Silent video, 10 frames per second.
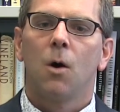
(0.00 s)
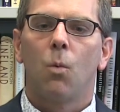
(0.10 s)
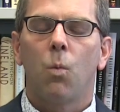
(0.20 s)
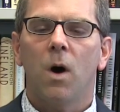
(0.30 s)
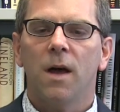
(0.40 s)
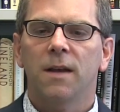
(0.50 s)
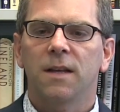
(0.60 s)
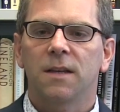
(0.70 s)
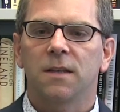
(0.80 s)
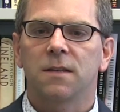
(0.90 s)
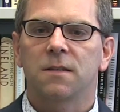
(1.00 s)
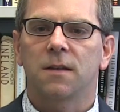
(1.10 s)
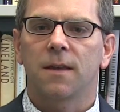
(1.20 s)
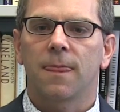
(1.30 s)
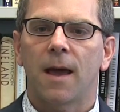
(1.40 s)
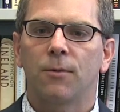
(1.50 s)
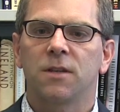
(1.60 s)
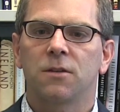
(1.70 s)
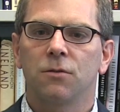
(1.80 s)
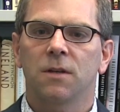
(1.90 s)
One is that when
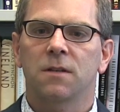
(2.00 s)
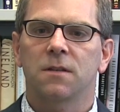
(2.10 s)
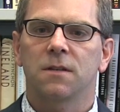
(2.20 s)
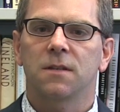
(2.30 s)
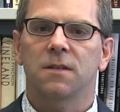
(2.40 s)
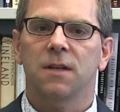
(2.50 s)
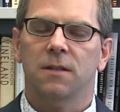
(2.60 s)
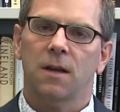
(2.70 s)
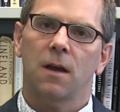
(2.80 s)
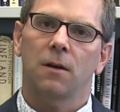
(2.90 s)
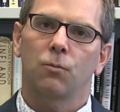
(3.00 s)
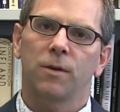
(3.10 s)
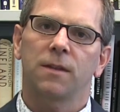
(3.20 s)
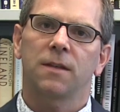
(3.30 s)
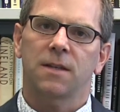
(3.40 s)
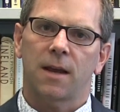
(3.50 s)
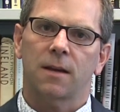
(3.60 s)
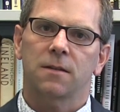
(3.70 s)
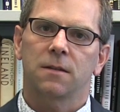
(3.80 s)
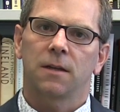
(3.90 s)
students sit down with the
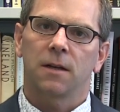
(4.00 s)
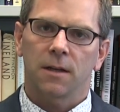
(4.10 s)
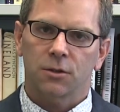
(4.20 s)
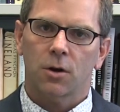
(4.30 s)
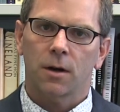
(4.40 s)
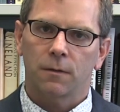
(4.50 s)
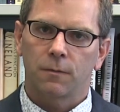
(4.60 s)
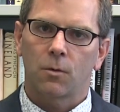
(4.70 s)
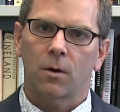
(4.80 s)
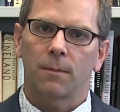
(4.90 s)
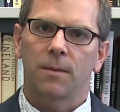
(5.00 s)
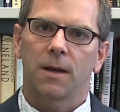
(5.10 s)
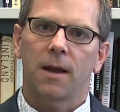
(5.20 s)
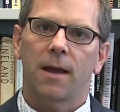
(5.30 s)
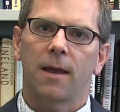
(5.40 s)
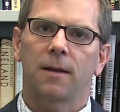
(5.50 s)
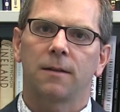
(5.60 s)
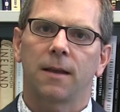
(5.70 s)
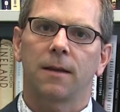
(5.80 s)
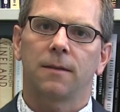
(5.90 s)
text in electronic form
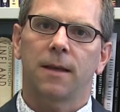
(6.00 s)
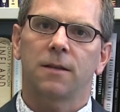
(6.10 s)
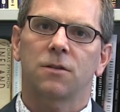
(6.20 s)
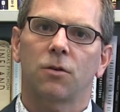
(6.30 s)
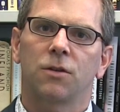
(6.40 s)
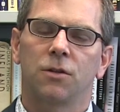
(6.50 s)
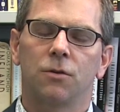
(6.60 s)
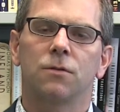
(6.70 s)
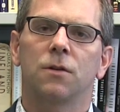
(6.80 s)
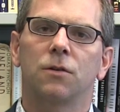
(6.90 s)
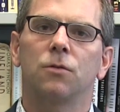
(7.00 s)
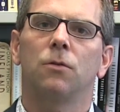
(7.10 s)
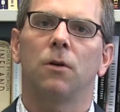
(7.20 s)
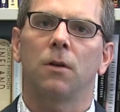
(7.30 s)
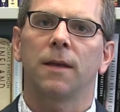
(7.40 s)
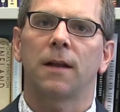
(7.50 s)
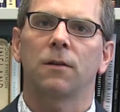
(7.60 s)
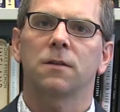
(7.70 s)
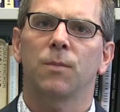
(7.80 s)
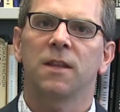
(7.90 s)
and they, they start to use the tool, and I'll
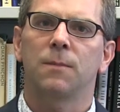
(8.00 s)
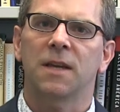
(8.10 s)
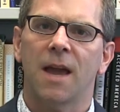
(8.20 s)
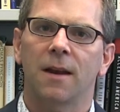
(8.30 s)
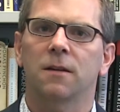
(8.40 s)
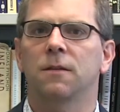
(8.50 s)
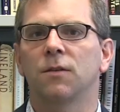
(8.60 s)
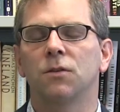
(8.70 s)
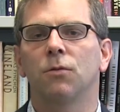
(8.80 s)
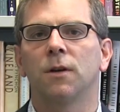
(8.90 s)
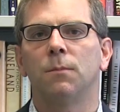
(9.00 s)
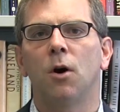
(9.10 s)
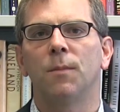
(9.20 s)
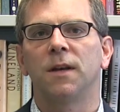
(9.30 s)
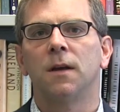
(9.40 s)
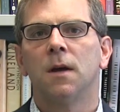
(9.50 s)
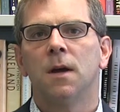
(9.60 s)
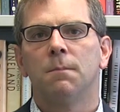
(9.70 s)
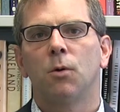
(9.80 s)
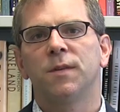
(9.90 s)
explain the mechanics of the tool in a moment.
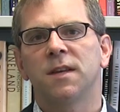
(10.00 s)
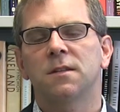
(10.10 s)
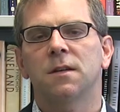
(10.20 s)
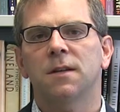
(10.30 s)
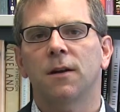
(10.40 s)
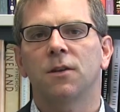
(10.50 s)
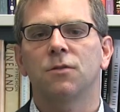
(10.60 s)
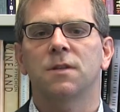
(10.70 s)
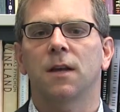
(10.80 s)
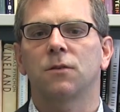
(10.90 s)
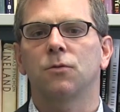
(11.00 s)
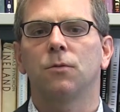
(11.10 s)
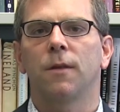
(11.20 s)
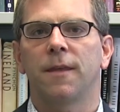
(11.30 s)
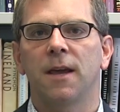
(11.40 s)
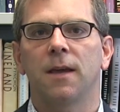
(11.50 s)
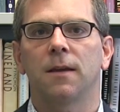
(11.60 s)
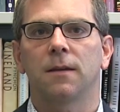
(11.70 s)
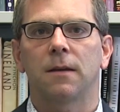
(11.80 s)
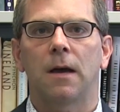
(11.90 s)
But when they sit down and use that tool,
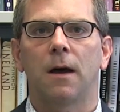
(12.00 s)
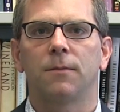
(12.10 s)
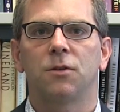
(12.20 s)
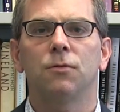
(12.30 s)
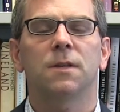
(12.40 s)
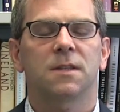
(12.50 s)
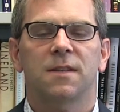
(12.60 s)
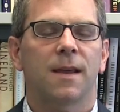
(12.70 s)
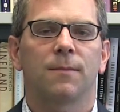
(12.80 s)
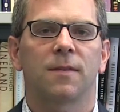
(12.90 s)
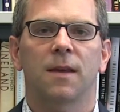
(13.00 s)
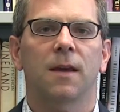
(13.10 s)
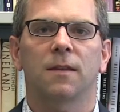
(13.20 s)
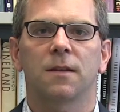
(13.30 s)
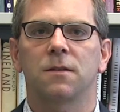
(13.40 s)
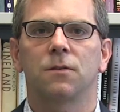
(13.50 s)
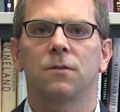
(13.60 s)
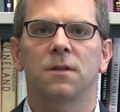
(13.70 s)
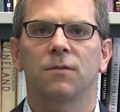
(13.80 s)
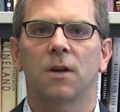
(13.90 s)
they um, do the same thing that
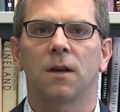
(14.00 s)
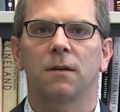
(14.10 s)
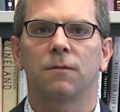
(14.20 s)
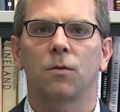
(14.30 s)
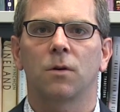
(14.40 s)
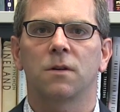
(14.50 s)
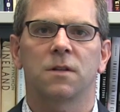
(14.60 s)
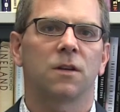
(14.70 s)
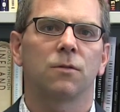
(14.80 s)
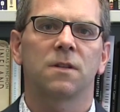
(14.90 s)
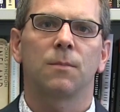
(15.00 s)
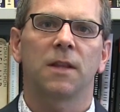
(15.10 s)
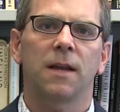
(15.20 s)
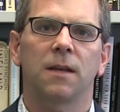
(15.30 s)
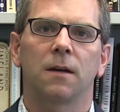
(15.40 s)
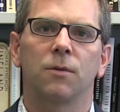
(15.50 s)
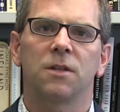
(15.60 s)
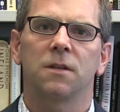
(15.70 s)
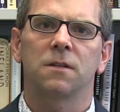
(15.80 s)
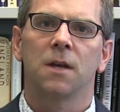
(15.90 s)
students have done for centuries and millennia,
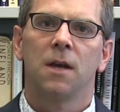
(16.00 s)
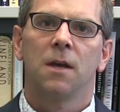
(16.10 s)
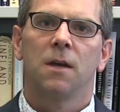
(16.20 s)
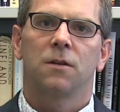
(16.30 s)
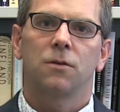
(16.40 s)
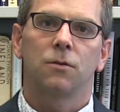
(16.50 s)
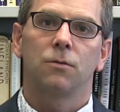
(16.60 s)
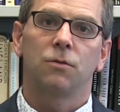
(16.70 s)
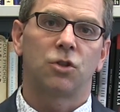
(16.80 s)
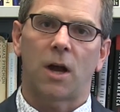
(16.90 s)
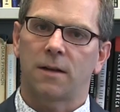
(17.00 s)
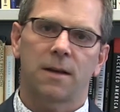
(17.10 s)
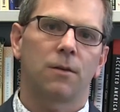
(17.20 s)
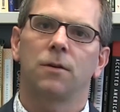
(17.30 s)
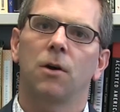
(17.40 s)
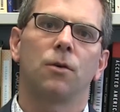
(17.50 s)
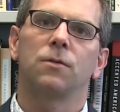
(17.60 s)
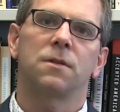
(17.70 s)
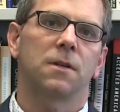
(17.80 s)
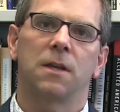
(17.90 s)
which is to jot down
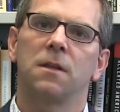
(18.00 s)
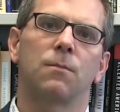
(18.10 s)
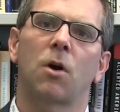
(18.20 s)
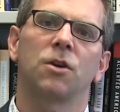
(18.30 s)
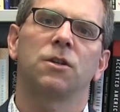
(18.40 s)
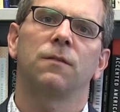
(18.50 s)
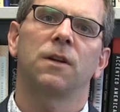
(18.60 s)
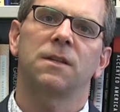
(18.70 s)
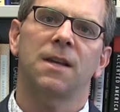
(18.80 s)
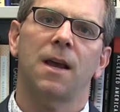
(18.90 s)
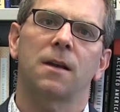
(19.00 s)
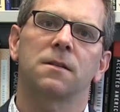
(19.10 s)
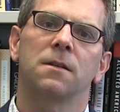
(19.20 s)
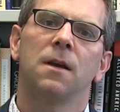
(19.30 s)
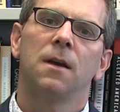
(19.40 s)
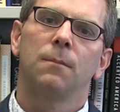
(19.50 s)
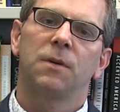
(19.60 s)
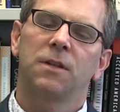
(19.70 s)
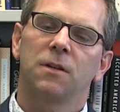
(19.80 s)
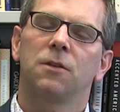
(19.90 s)
notes in the margin of their text,
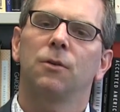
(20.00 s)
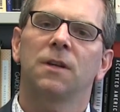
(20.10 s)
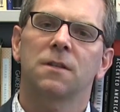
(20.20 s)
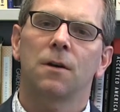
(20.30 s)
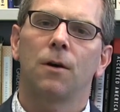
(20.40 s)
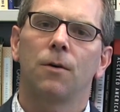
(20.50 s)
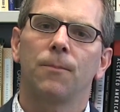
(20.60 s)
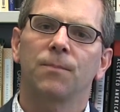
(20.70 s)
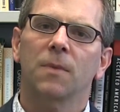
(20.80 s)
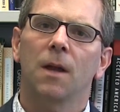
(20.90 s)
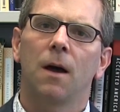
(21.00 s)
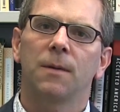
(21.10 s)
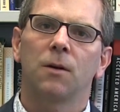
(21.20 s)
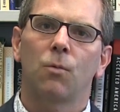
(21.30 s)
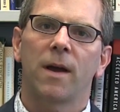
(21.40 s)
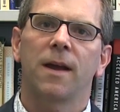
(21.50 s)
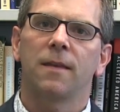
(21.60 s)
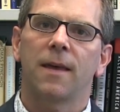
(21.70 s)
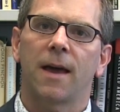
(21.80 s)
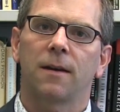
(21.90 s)
but they're doing so um, in a
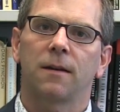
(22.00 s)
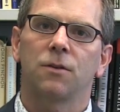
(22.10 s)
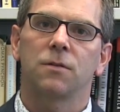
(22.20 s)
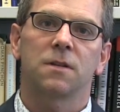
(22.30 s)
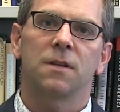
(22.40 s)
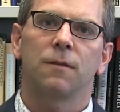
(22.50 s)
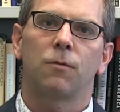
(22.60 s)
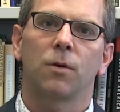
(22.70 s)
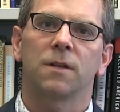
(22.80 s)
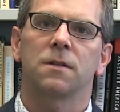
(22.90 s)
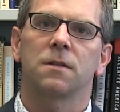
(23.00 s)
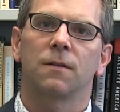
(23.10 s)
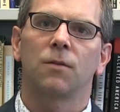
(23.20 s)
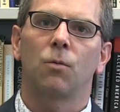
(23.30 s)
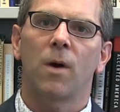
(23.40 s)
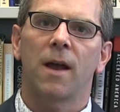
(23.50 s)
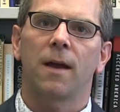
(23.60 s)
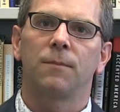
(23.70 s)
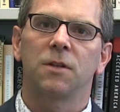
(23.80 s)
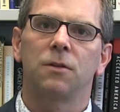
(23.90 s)
way that uses the affordances of the
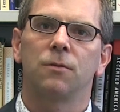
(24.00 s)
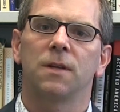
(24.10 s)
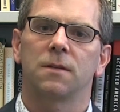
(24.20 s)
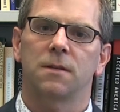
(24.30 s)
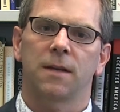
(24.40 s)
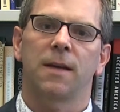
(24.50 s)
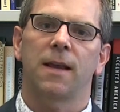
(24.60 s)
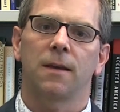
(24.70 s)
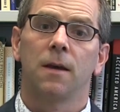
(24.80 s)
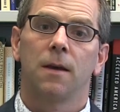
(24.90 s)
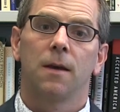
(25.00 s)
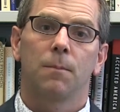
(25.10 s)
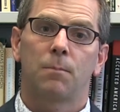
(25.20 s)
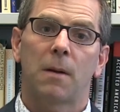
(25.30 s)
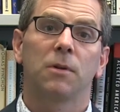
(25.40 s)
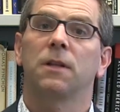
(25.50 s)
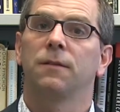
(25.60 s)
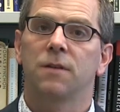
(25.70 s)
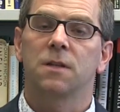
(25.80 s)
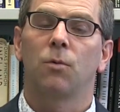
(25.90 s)
web to do this in a
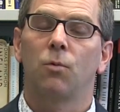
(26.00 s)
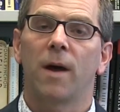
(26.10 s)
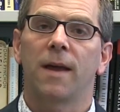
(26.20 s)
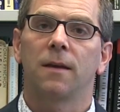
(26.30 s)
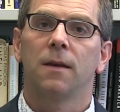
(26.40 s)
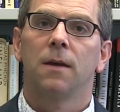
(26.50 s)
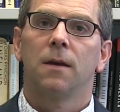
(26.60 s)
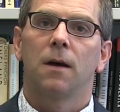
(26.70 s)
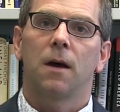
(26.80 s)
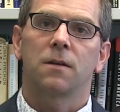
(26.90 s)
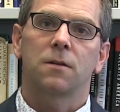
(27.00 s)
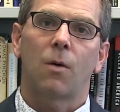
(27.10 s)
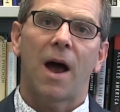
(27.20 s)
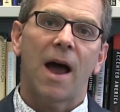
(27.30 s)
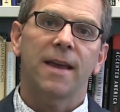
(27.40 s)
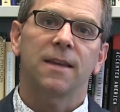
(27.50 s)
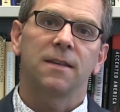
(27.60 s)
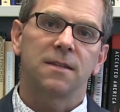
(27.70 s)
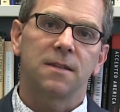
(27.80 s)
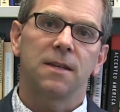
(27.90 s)
publicly visible way. Uh, so I
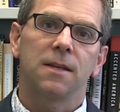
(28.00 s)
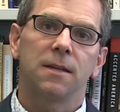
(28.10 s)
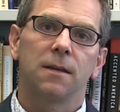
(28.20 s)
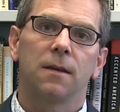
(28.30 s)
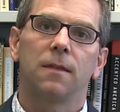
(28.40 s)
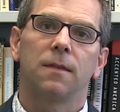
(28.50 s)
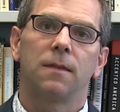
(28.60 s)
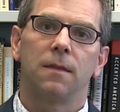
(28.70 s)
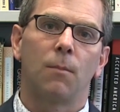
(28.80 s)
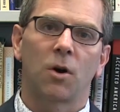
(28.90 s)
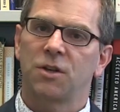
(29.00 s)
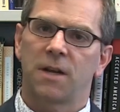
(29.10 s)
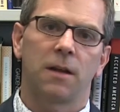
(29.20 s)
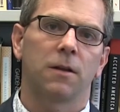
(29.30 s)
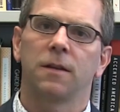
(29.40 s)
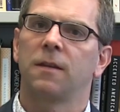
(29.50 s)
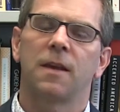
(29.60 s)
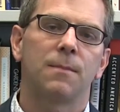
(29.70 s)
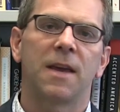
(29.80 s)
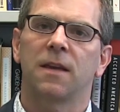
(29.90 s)
can see the marginalia that
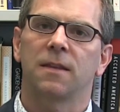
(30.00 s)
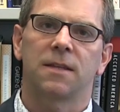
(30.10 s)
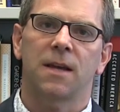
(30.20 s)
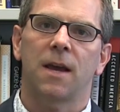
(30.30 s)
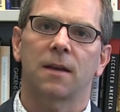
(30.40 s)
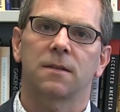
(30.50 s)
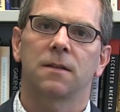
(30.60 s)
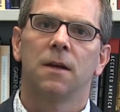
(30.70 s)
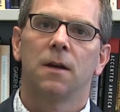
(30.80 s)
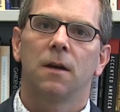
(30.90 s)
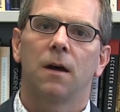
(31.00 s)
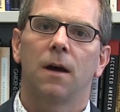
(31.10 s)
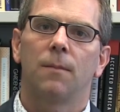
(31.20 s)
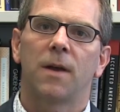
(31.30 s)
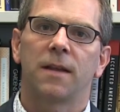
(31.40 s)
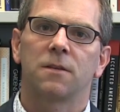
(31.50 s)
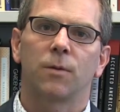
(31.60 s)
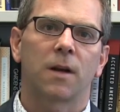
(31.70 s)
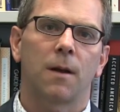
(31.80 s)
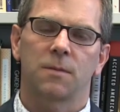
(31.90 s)
they make in the text um, and so
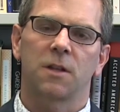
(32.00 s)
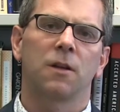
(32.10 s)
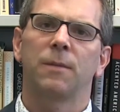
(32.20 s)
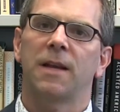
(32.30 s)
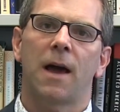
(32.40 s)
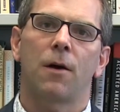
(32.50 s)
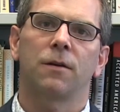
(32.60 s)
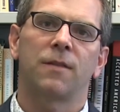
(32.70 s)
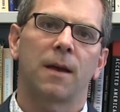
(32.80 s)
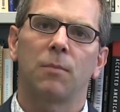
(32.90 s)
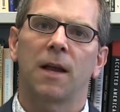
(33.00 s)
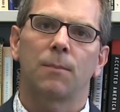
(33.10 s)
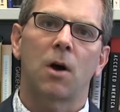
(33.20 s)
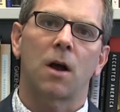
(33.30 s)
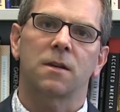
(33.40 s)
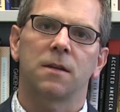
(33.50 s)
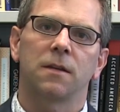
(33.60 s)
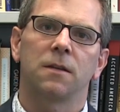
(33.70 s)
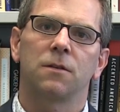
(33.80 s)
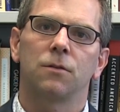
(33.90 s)
it comes a little bit out of that black box
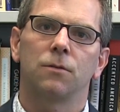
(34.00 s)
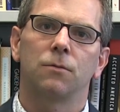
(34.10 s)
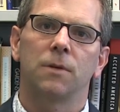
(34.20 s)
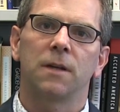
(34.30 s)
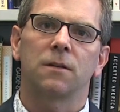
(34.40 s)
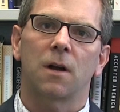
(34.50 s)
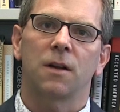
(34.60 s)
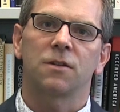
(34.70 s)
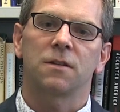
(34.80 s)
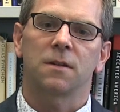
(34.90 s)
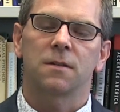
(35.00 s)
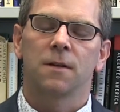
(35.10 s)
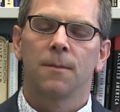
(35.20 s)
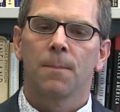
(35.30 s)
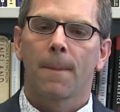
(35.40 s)
and into, into consciousness.